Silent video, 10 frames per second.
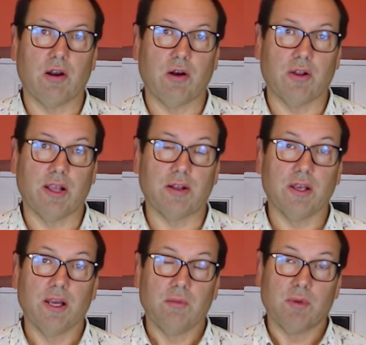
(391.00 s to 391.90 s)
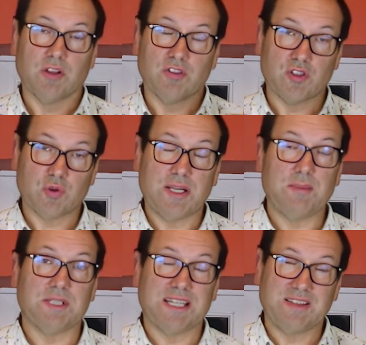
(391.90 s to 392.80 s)
on it, because it's
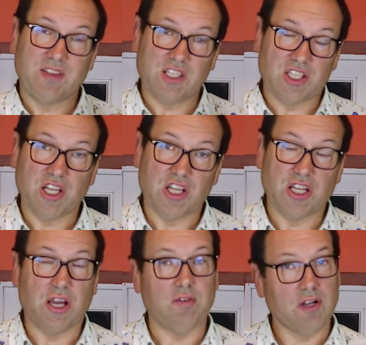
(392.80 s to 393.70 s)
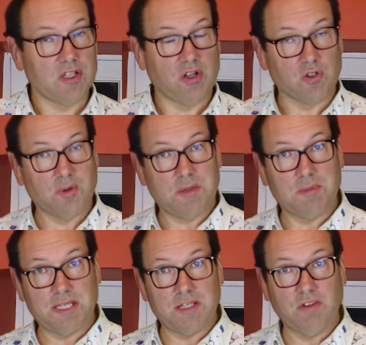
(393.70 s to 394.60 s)
20% of your turnover, not
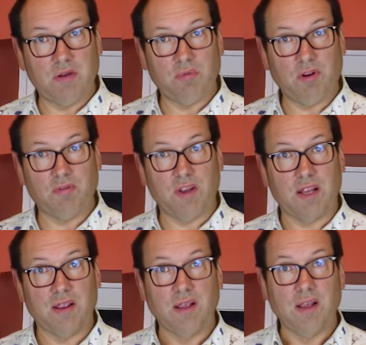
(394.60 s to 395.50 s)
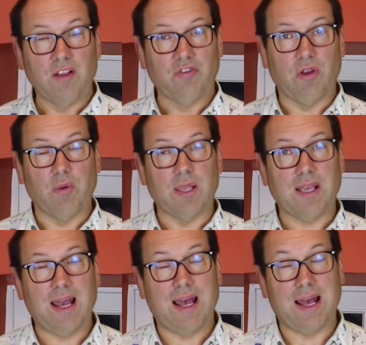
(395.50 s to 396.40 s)
20% of your profit, so it
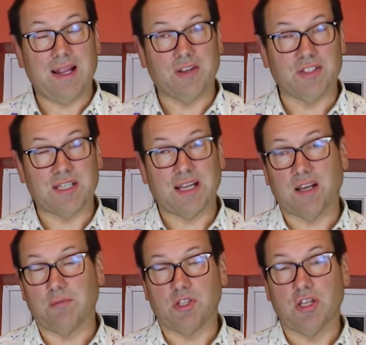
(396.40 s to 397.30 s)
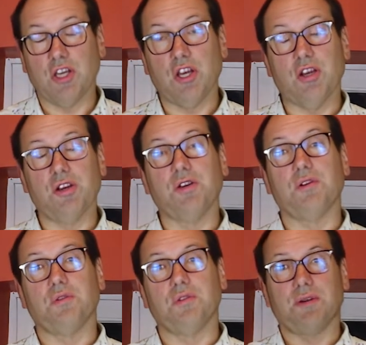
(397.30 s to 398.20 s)
can stack up to
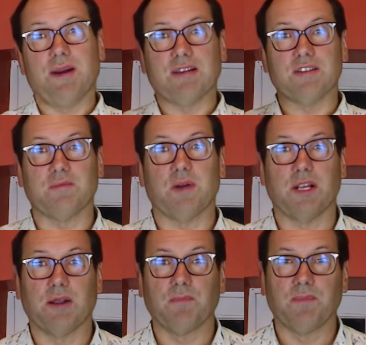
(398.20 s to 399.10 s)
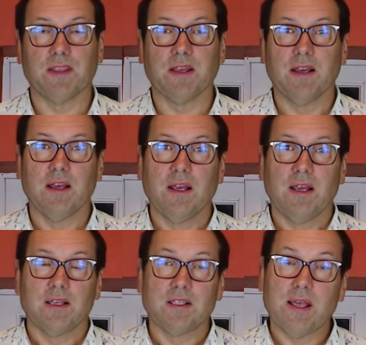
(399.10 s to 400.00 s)
huge amounts of money.
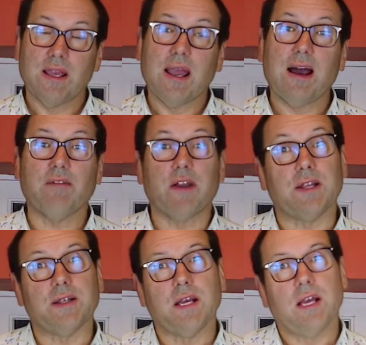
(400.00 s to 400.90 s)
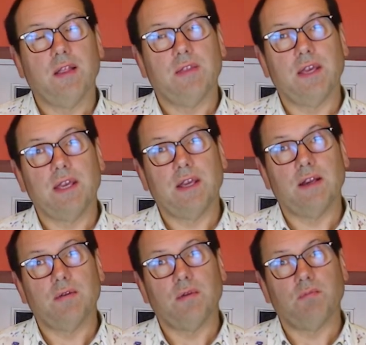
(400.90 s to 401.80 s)
So there you have it,
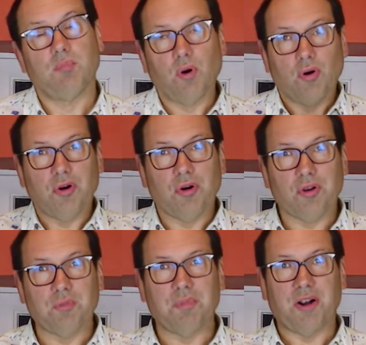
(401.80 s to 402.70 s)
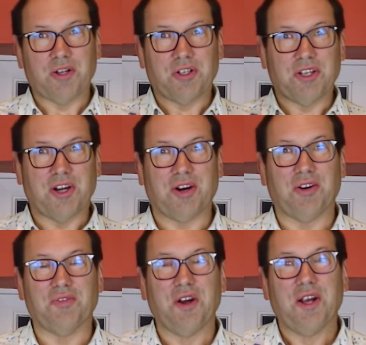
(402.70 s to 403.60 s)
the broad brush
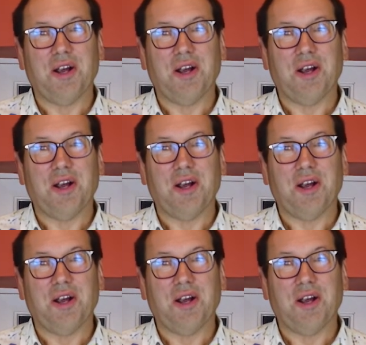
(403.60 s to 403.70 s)
of